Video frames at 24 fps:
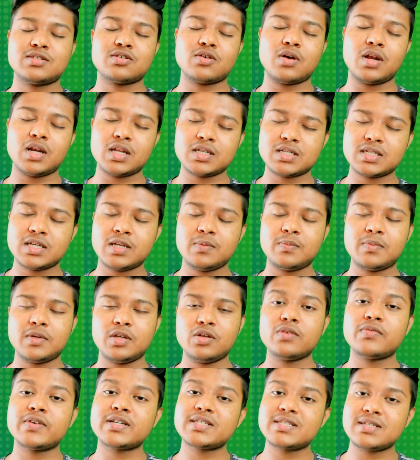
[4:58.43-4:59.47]
scholarship,
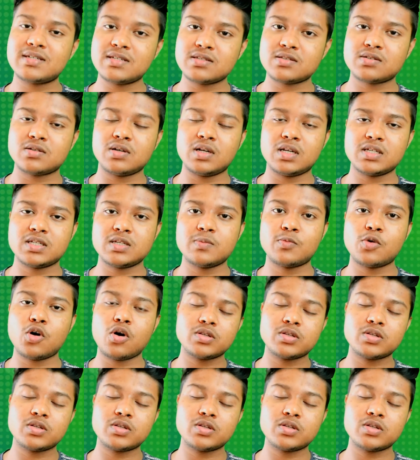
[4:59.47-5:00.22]
university scholarship.